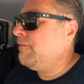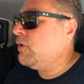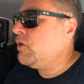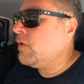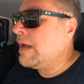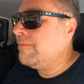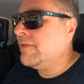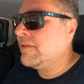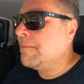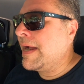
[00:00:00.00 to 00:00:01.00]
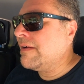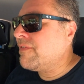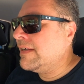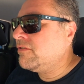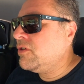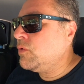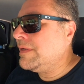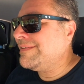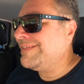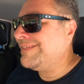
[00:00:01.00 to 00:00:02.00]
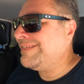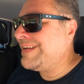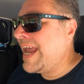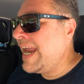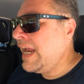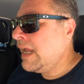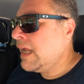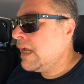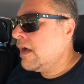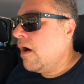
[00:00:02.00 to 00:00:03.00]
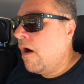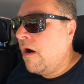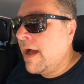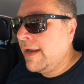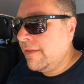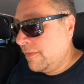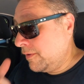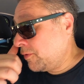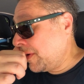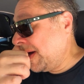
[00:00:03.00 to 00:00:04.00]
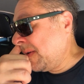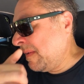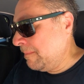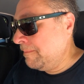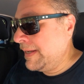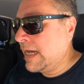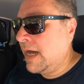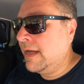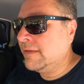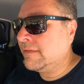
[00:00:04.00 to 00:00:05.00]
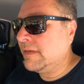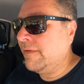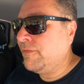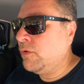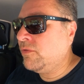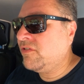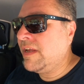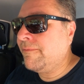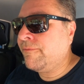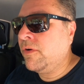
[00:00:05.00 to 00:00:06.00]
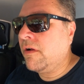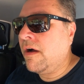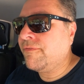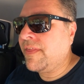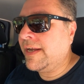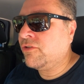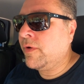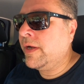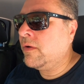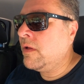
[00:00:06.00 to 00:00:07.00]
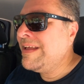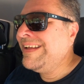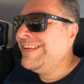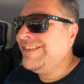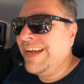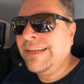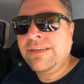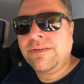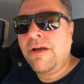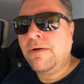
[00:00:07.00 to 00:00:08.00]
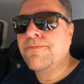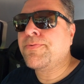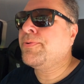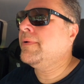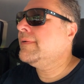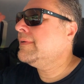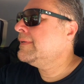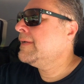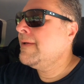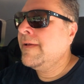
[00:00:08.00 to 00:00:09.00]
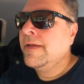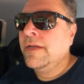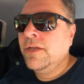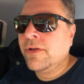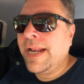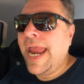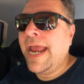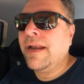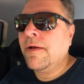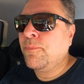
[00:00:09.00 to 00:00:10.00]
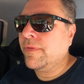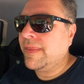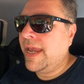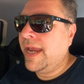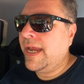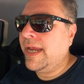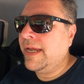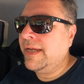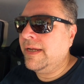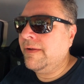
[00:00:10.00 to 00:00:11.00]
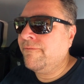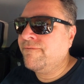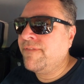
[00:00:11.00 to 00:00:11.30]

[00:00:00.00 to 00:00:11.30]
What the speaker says: if you do come visit, my advice to you is to stay on the trail, because if you step foot off that trail, chances are you're going to end up with a